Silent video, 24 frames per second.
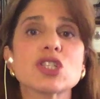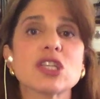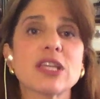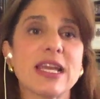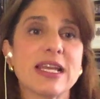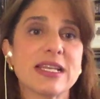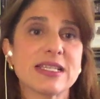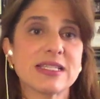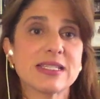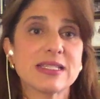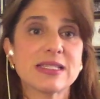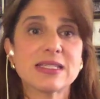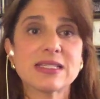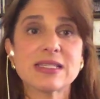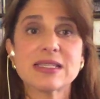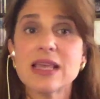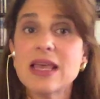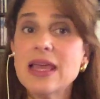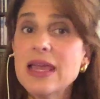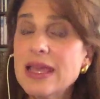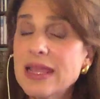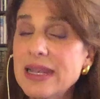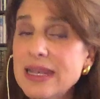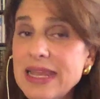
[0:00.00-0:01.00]
guests,
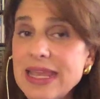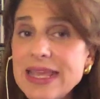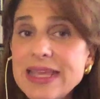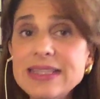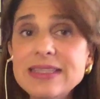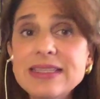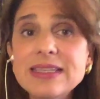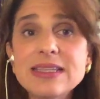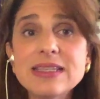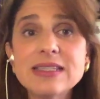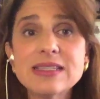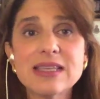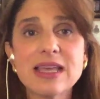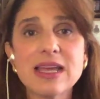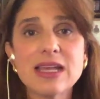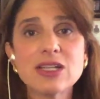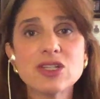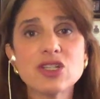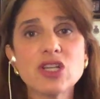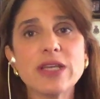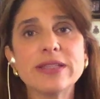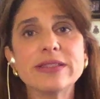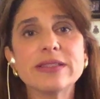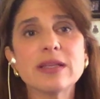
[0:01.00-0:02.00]
ladies and
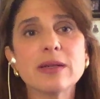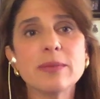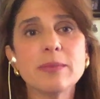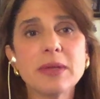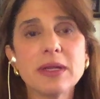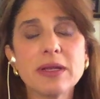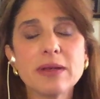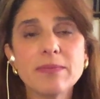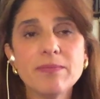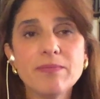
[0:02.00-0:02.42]
gentlemen,